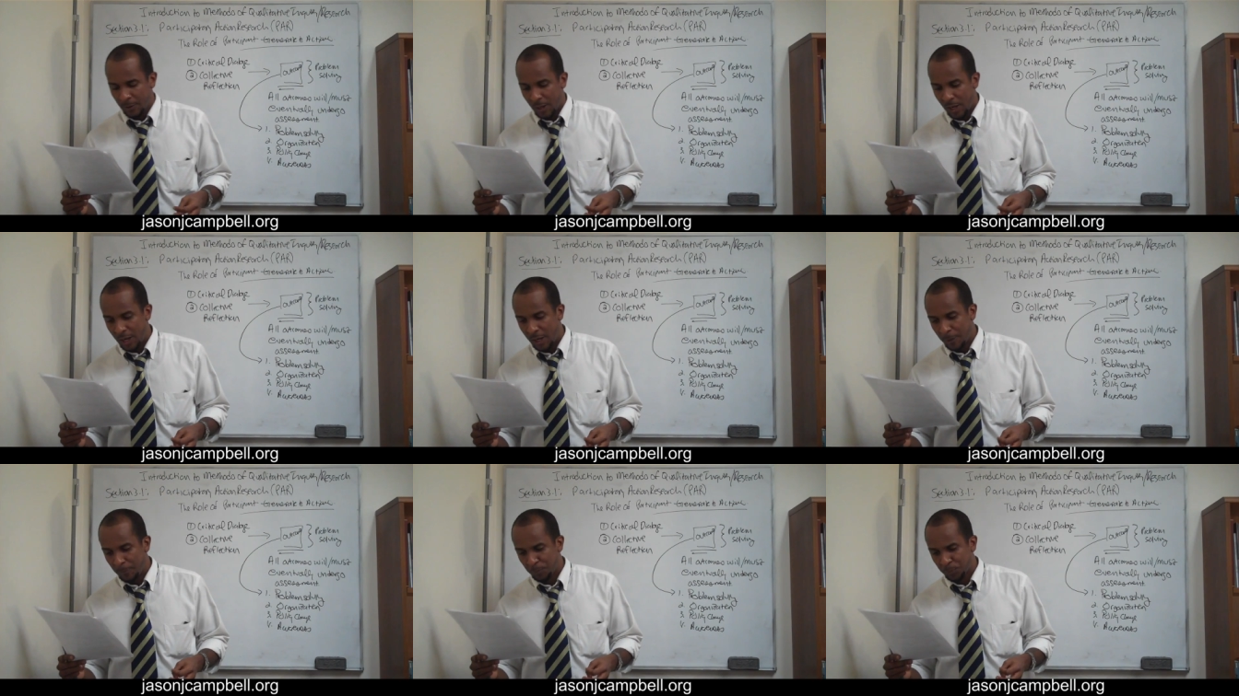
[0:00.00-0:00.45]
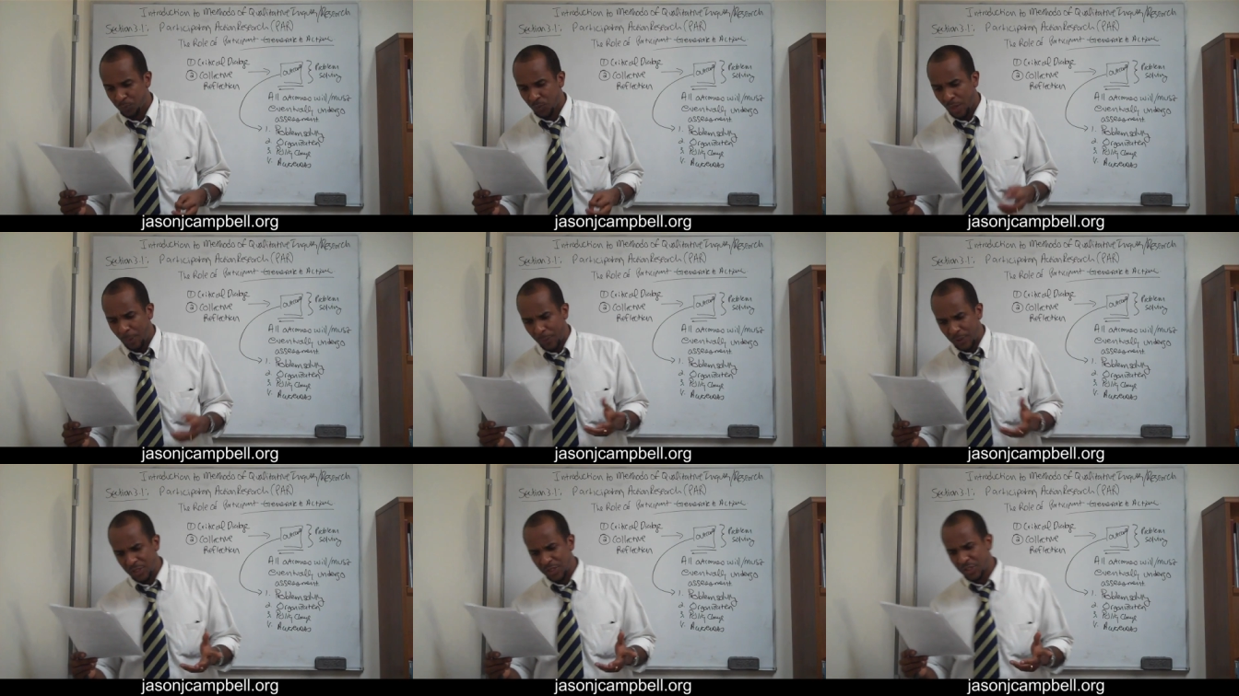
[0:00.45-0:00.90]
Um,
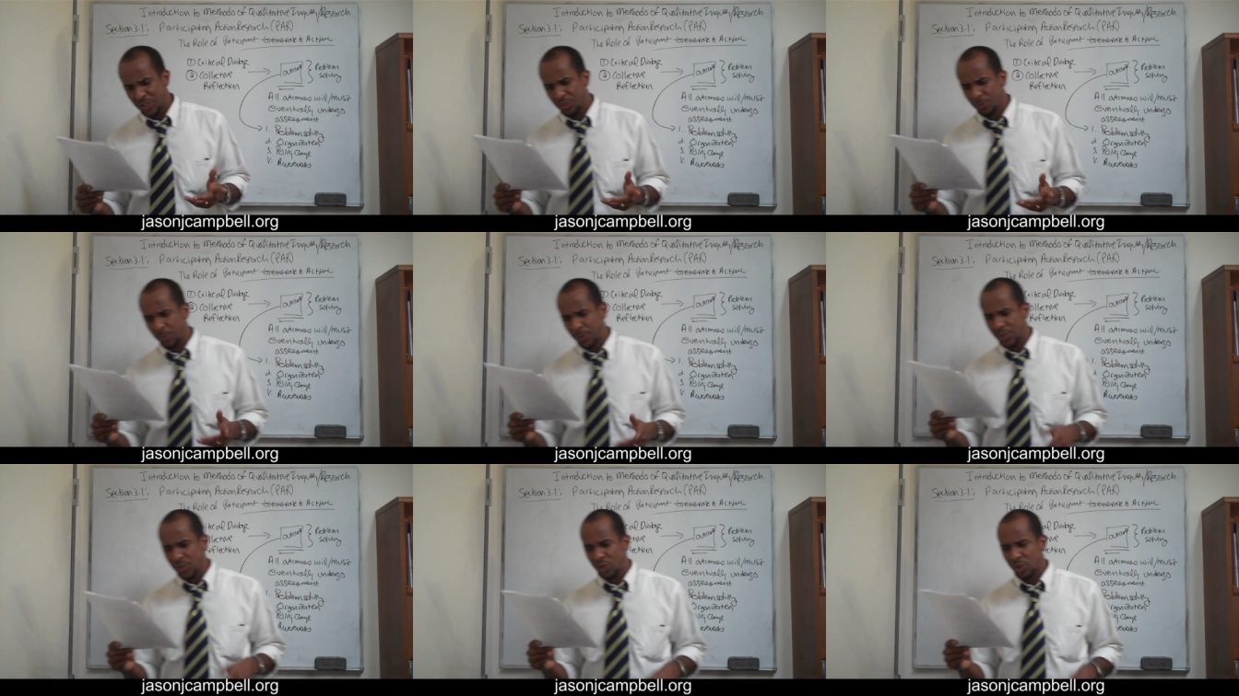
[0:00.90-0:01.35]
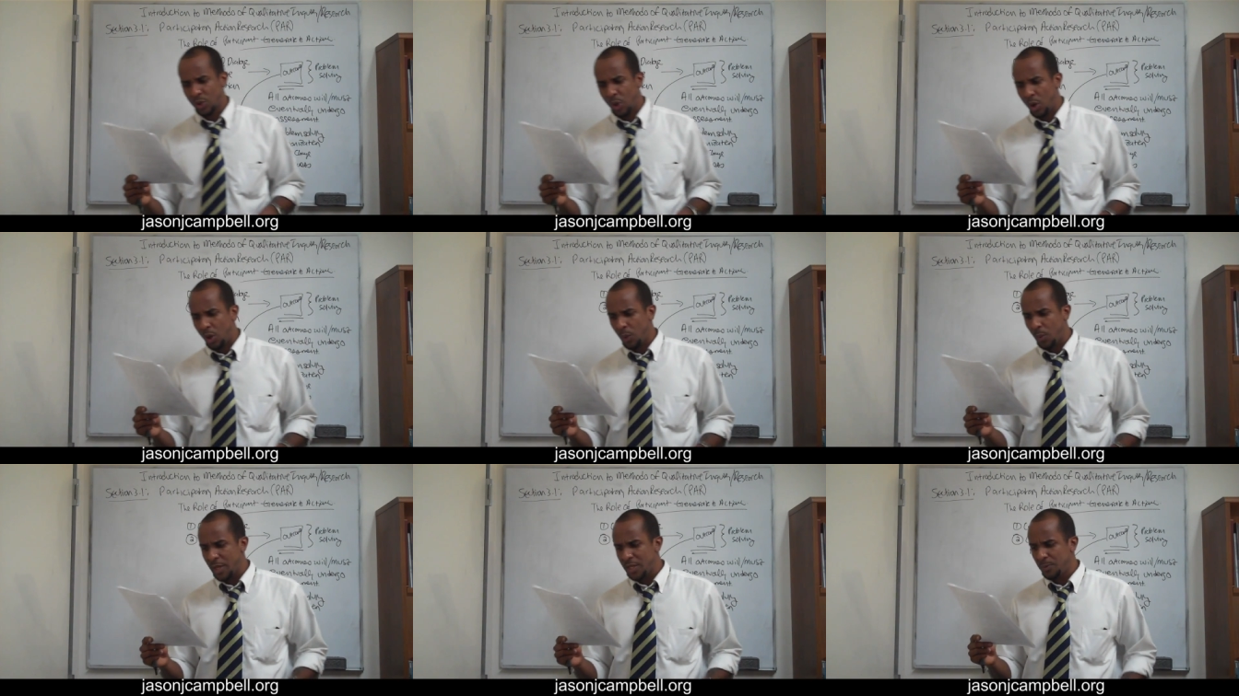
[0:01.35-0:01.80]
participants should
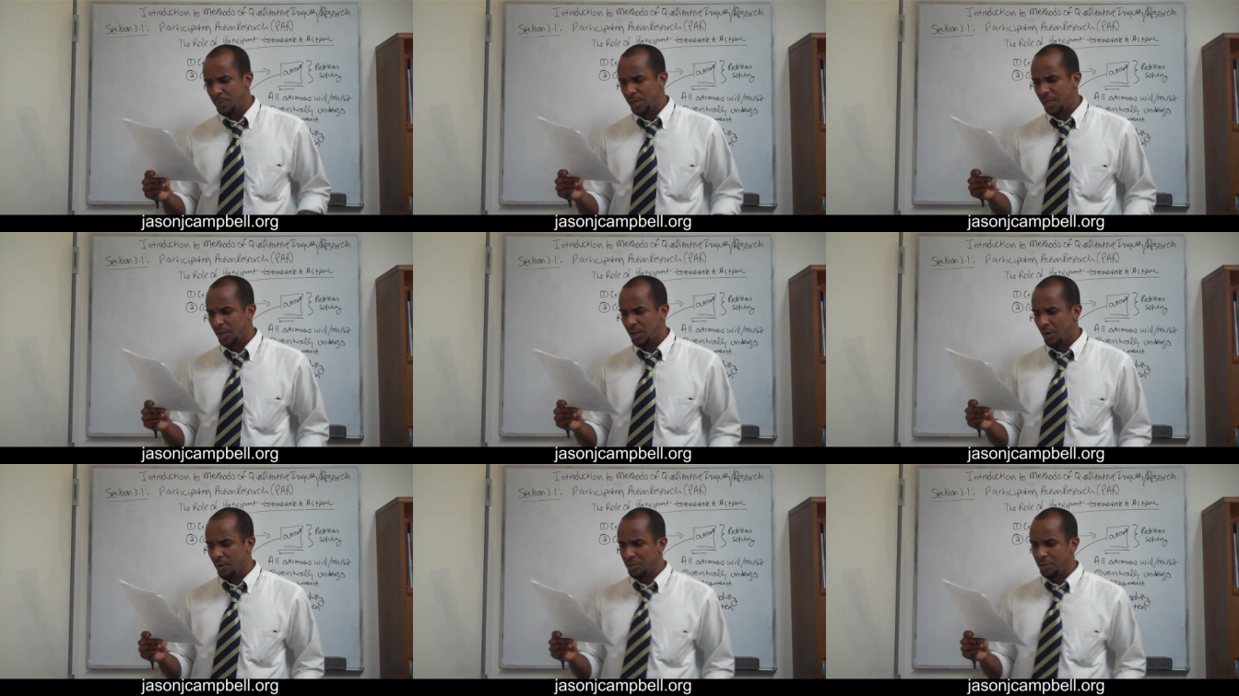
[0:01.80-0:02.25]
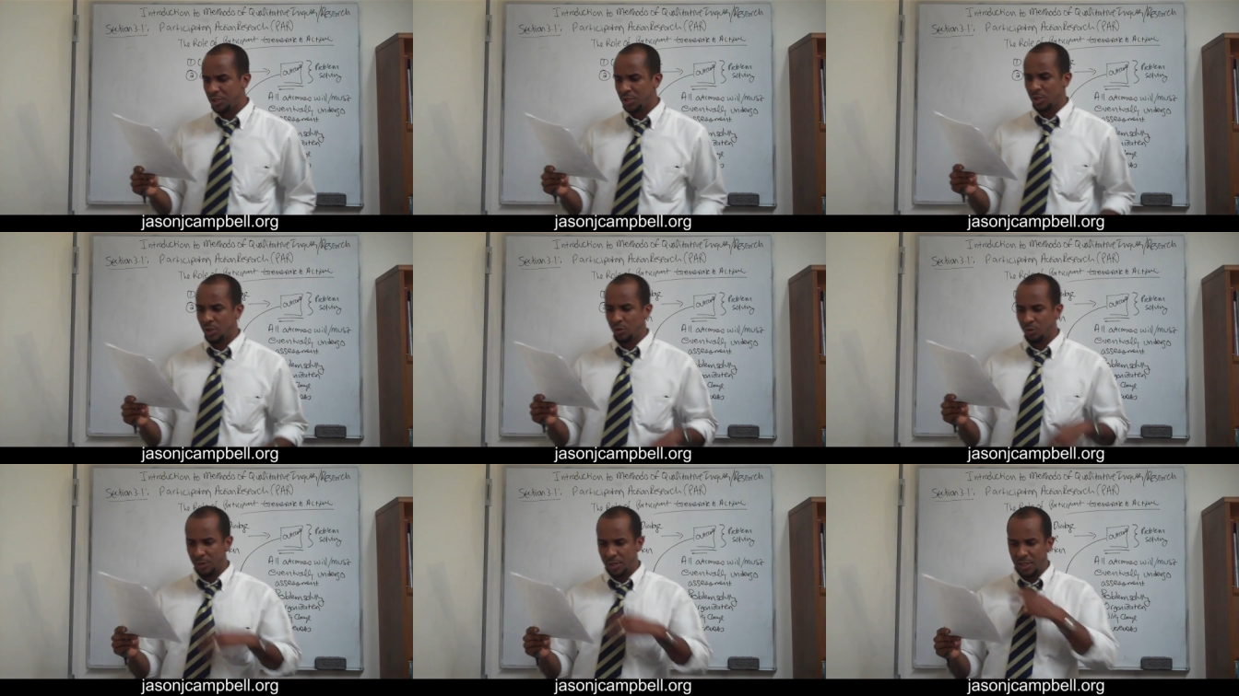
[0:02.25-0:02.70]
always be encouraged to
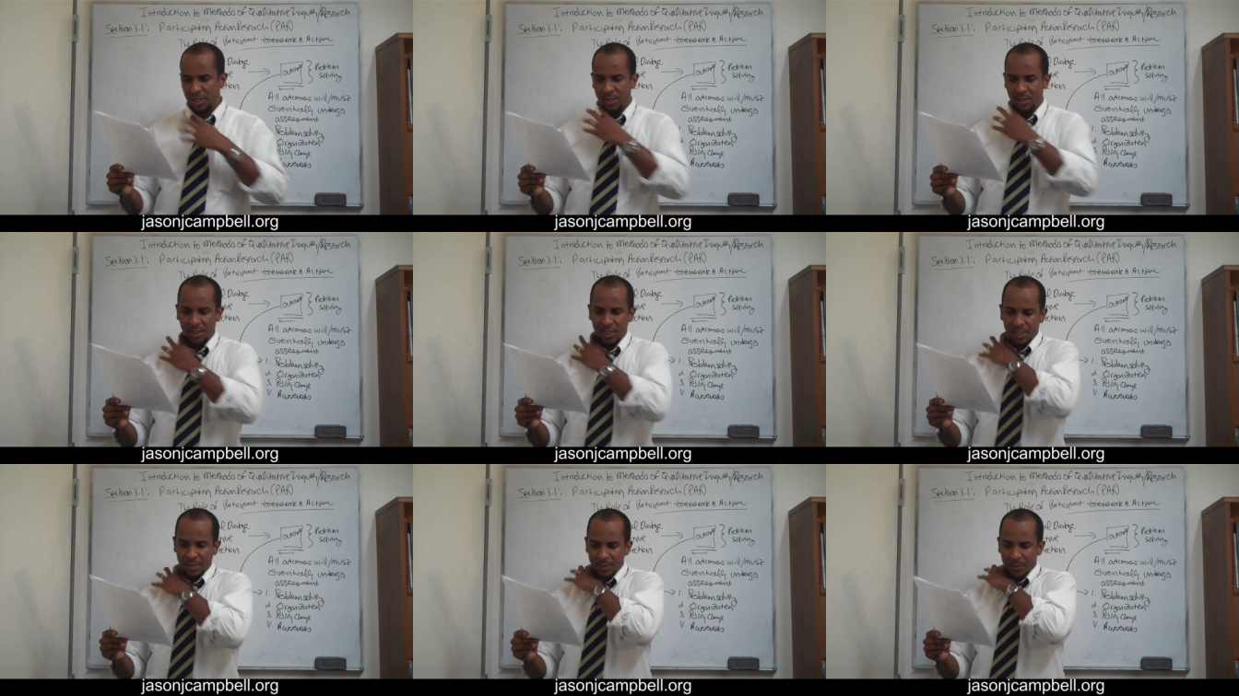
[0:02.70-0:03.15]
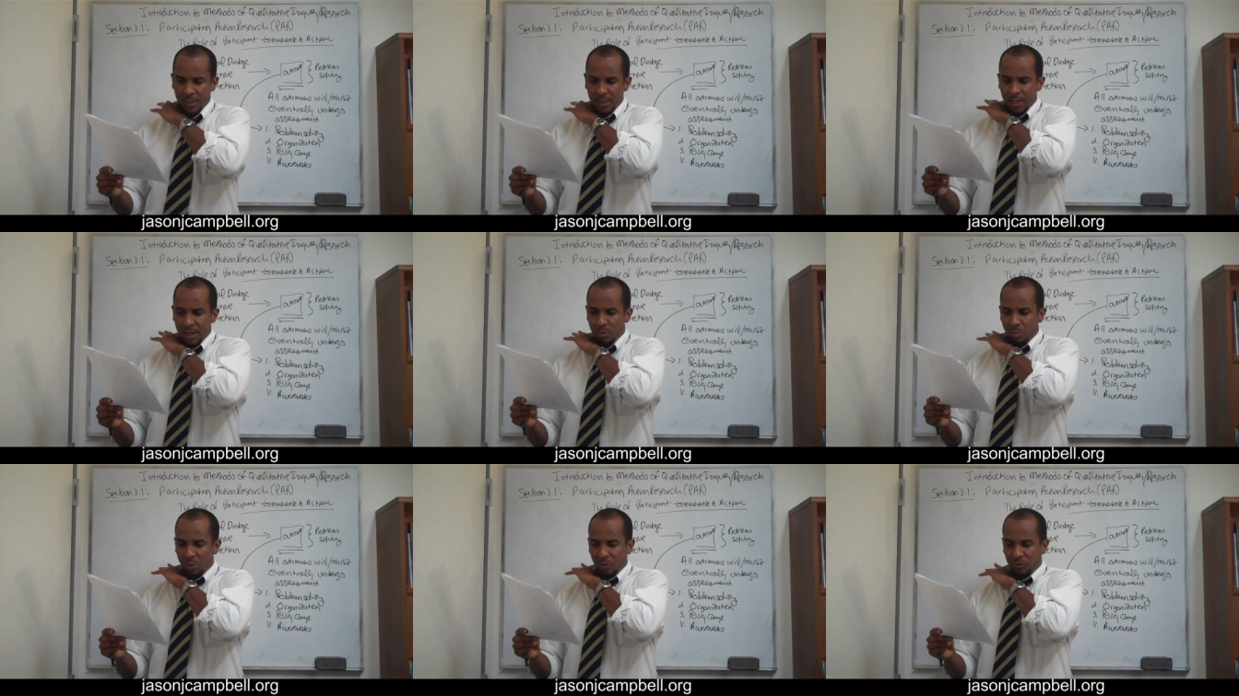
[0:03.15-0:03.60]
critically
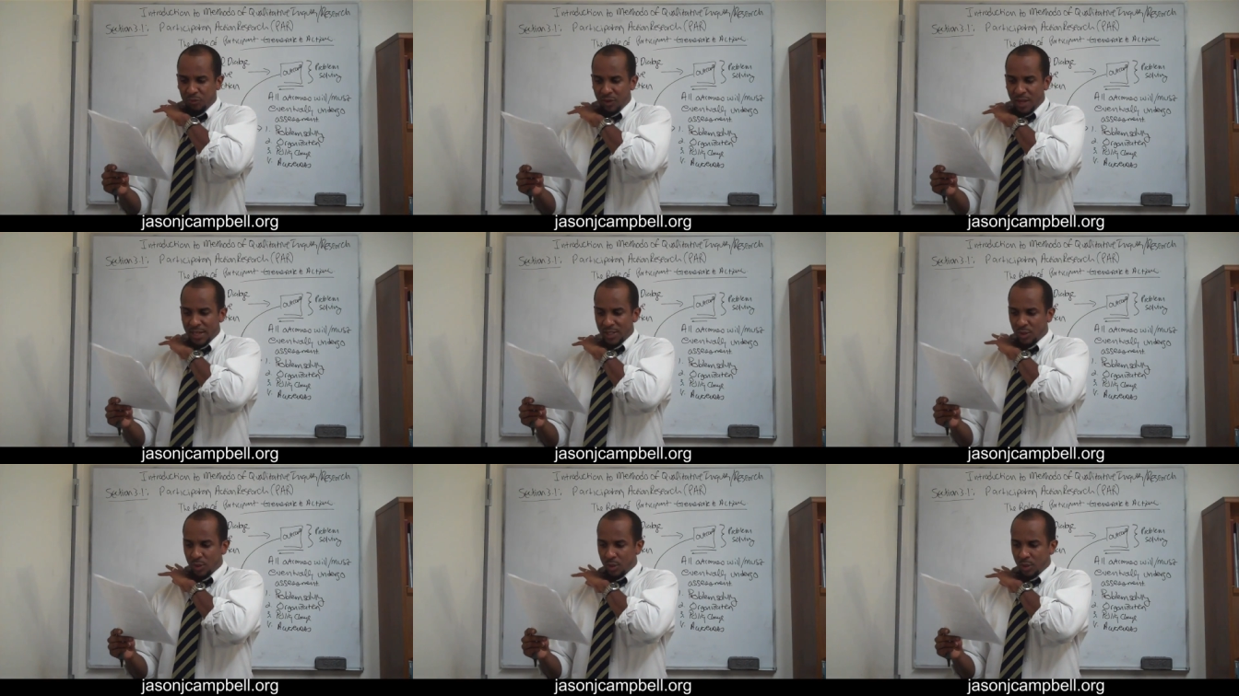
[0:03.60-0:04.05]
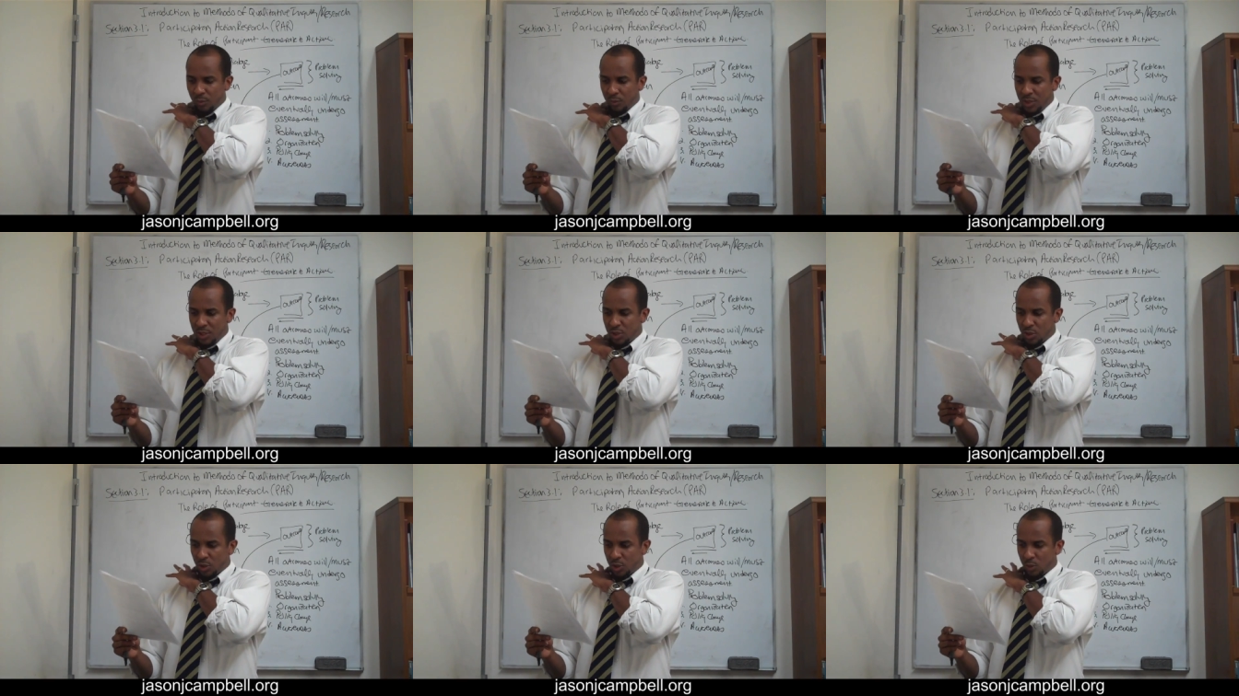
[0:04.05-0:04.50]
reflect on the
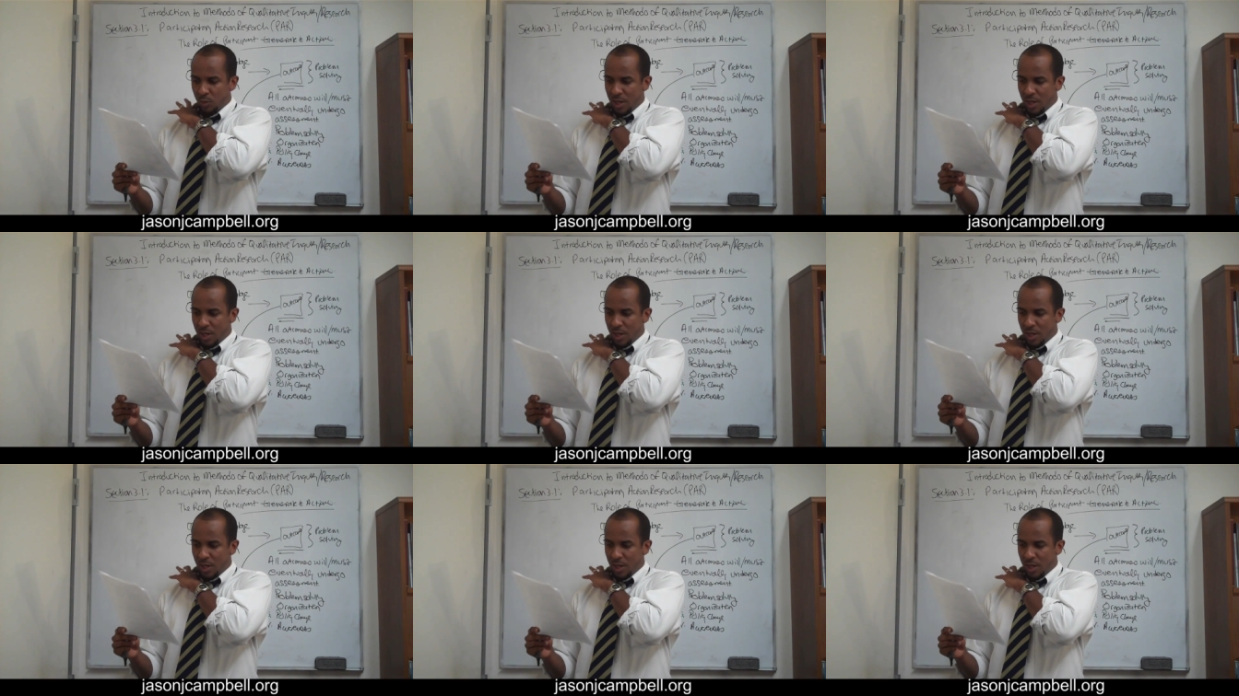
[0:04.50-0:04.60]
research